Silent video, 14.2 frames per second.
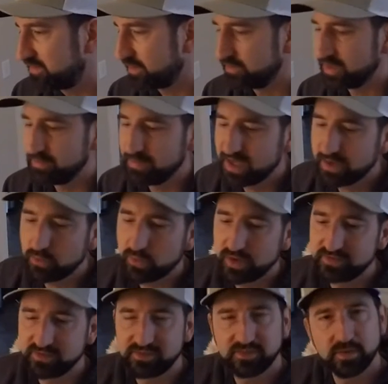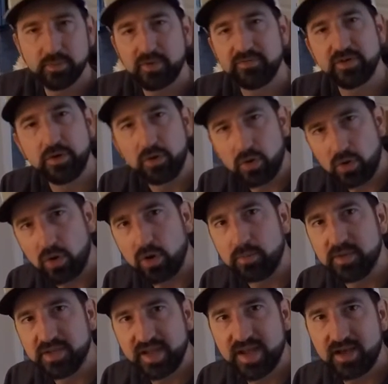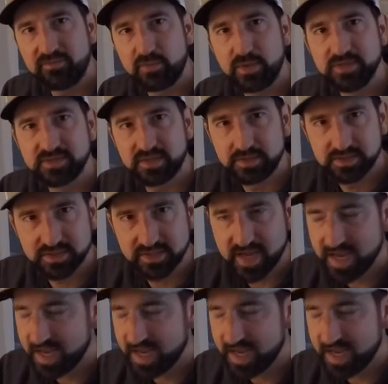So they make ones that slip over your arm, and they have ones that are just